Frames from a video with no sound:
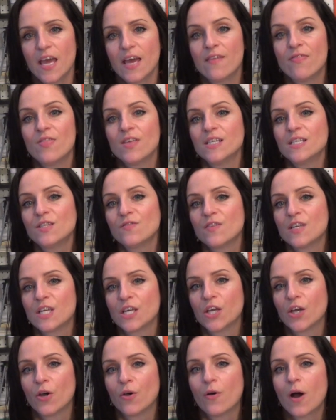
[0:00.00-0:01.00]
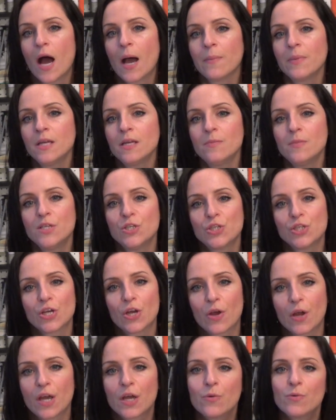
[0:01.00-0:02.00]
In this video, I'm going to be
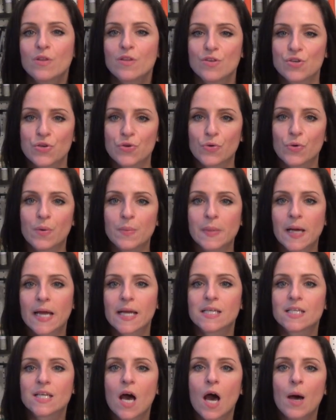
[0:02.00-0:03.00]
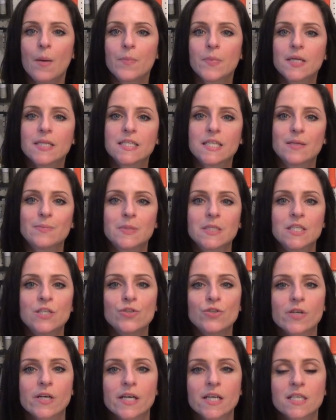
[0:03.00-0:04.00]
sharing with you my top tips
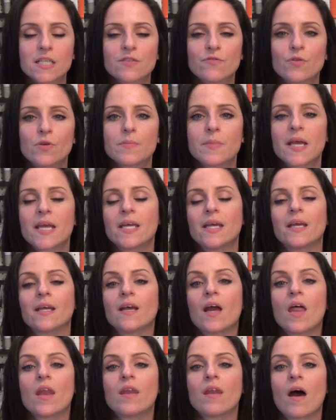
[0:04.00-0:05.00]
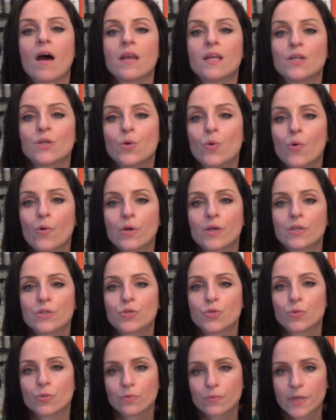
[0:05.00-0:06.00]
and tricks for making knotted cord
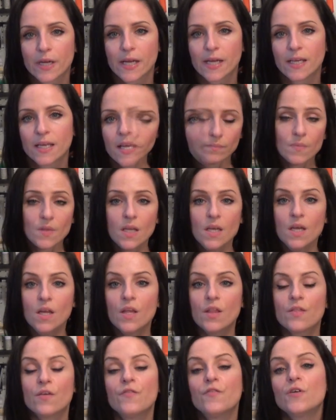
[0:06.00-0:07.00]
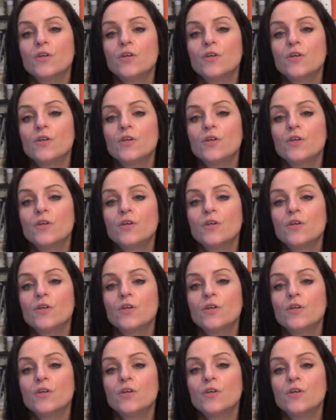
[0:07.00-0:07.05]
jewelry. The